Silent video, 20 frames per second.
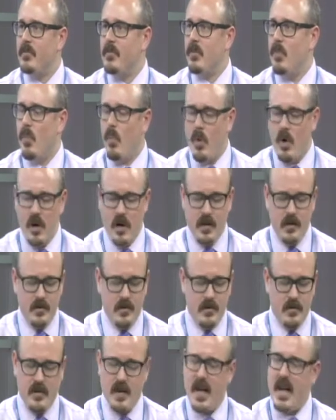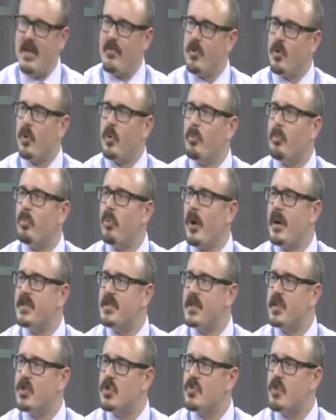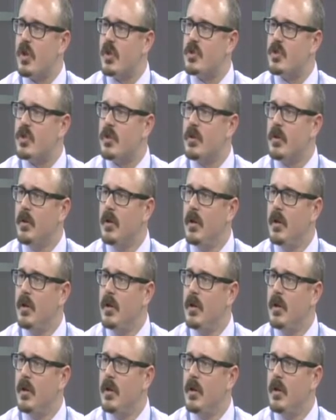One, they have their own pricing structure.